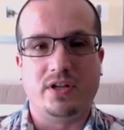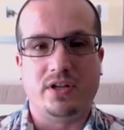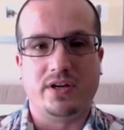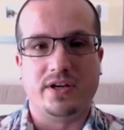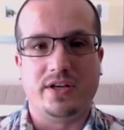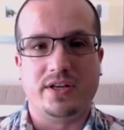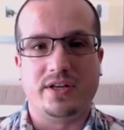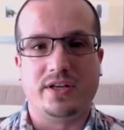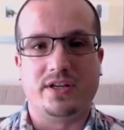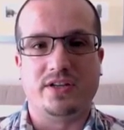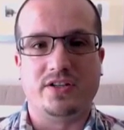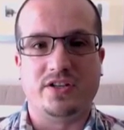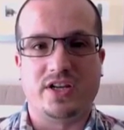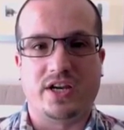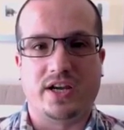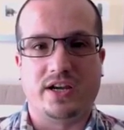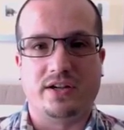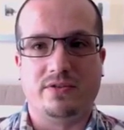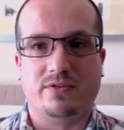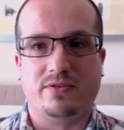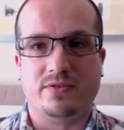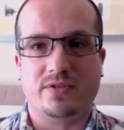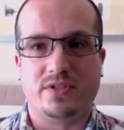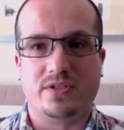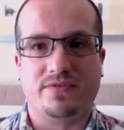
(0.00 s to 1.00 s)
Lightning
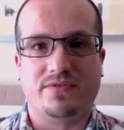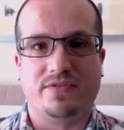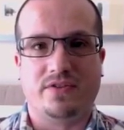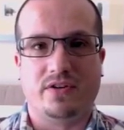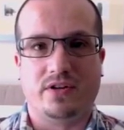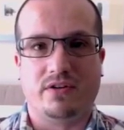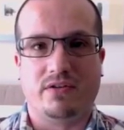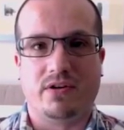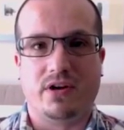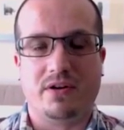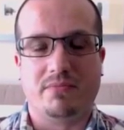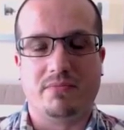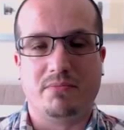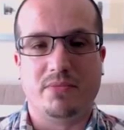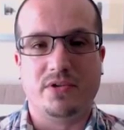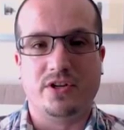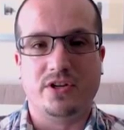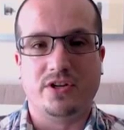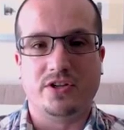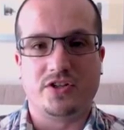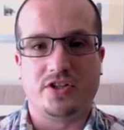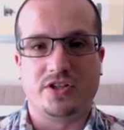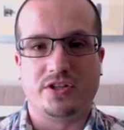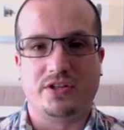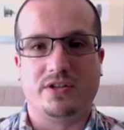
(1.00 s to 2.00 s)
channels for
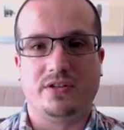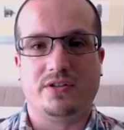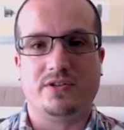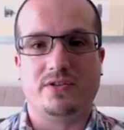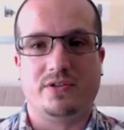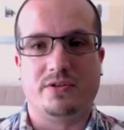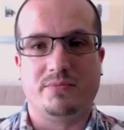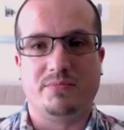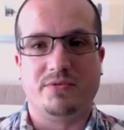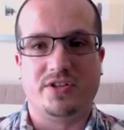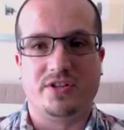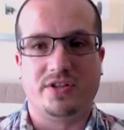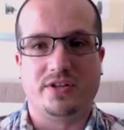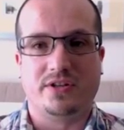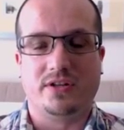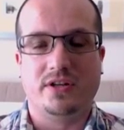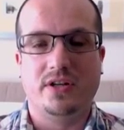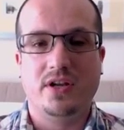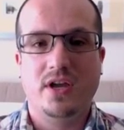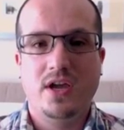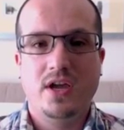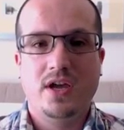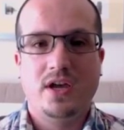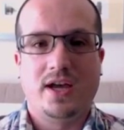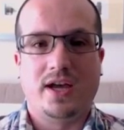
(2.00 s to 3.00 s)
merchant
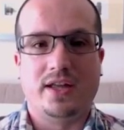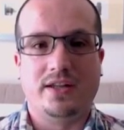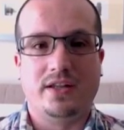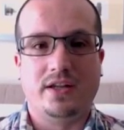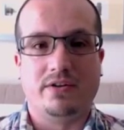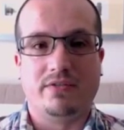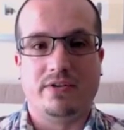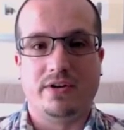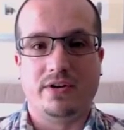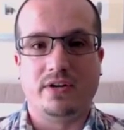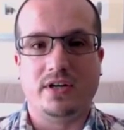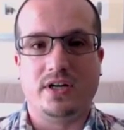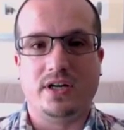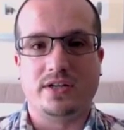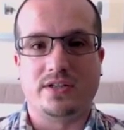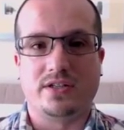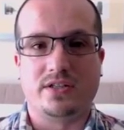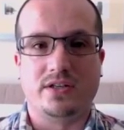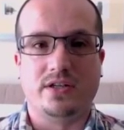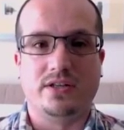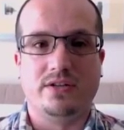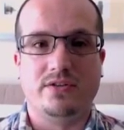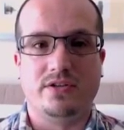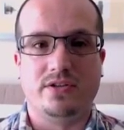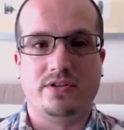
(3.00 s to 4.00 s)
adoption, and their own
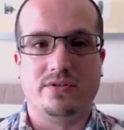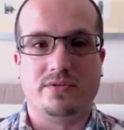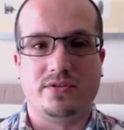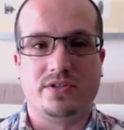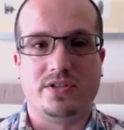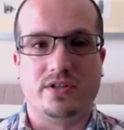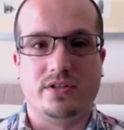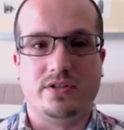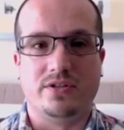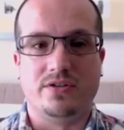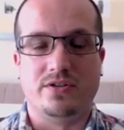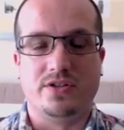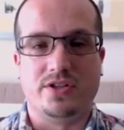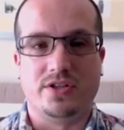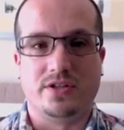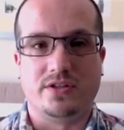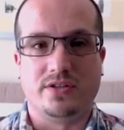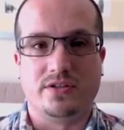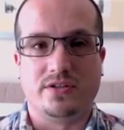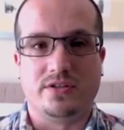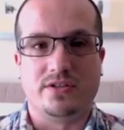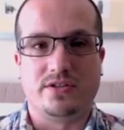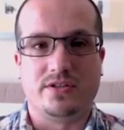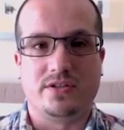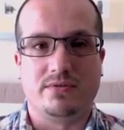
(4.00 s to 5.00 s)
custodial
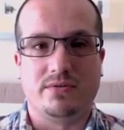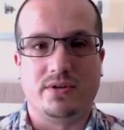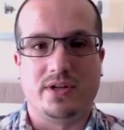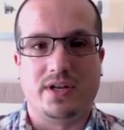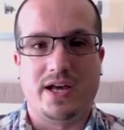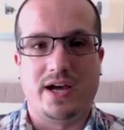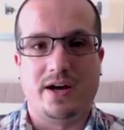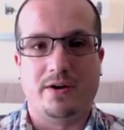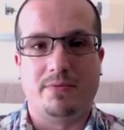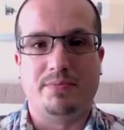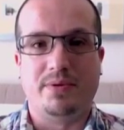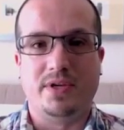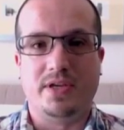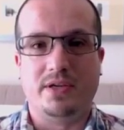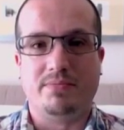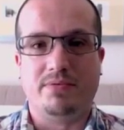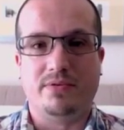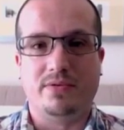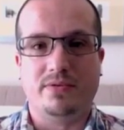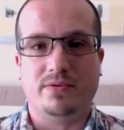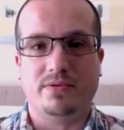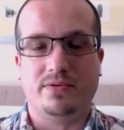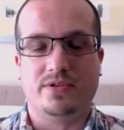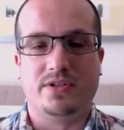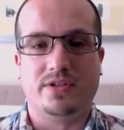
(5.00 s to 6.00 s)
solutions to allow
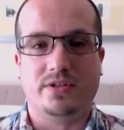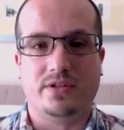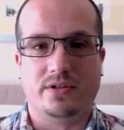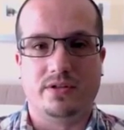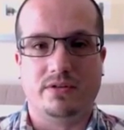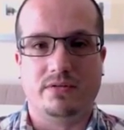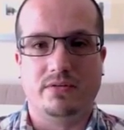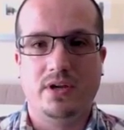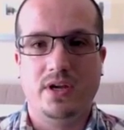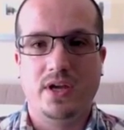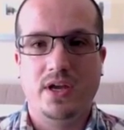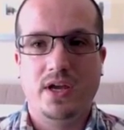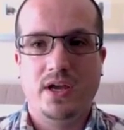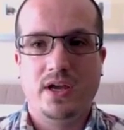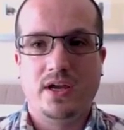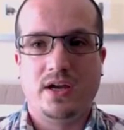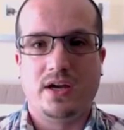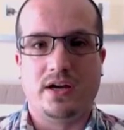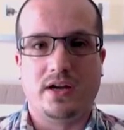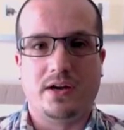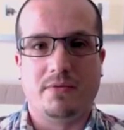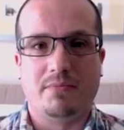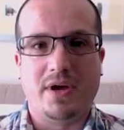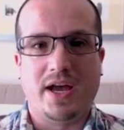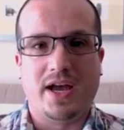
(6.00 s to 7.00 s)
people to
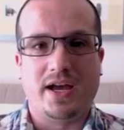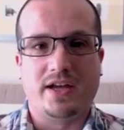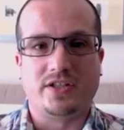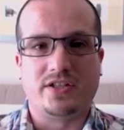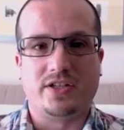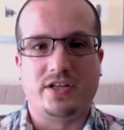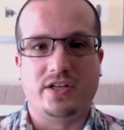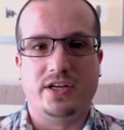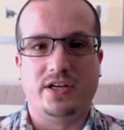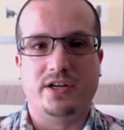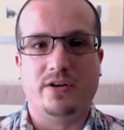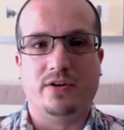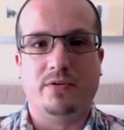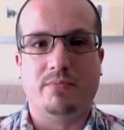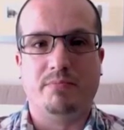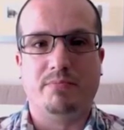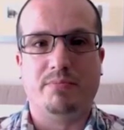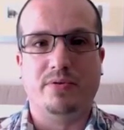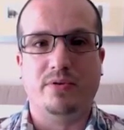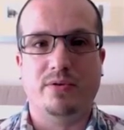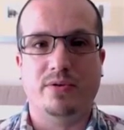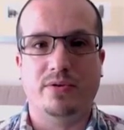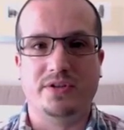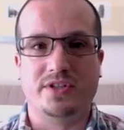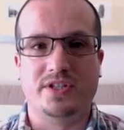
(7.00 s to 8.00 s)
actually
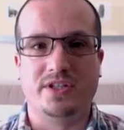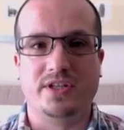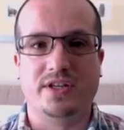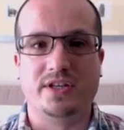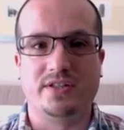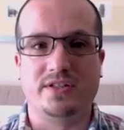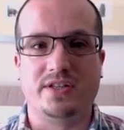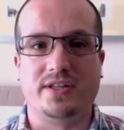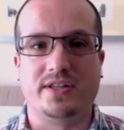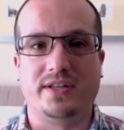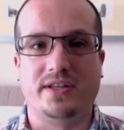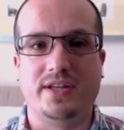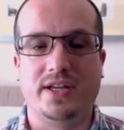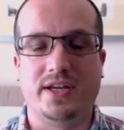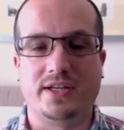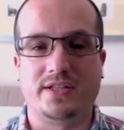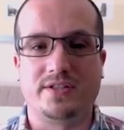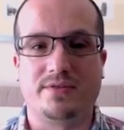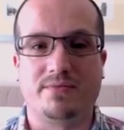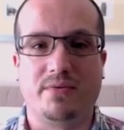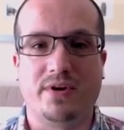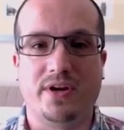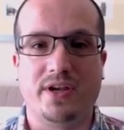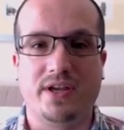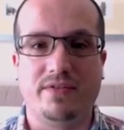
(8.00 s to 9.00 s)
onboard into the
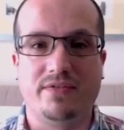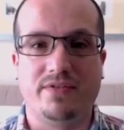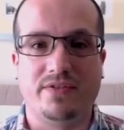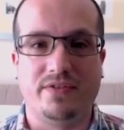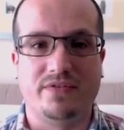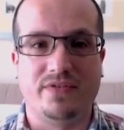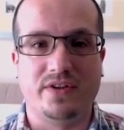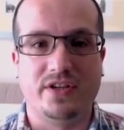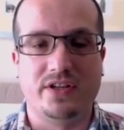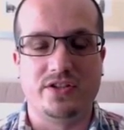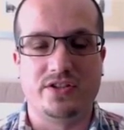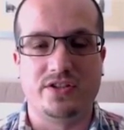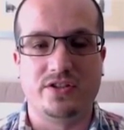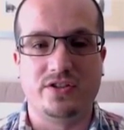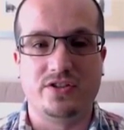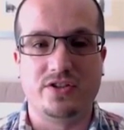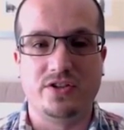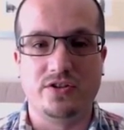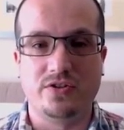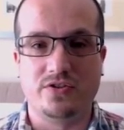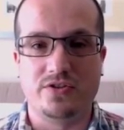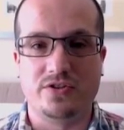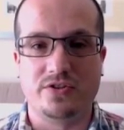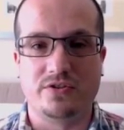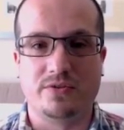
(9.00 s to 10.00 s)
next wave of
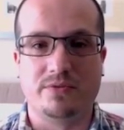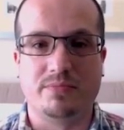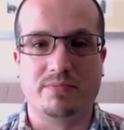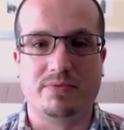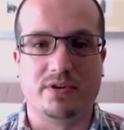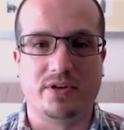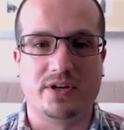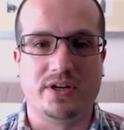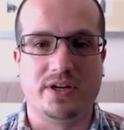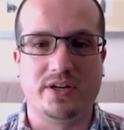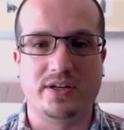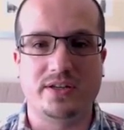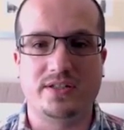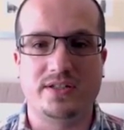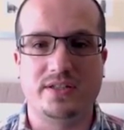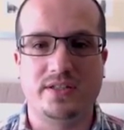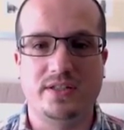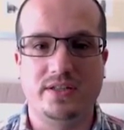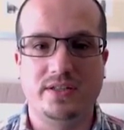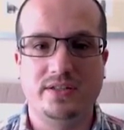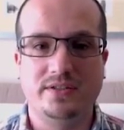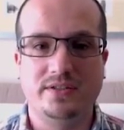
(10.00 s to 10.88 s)
institutional products.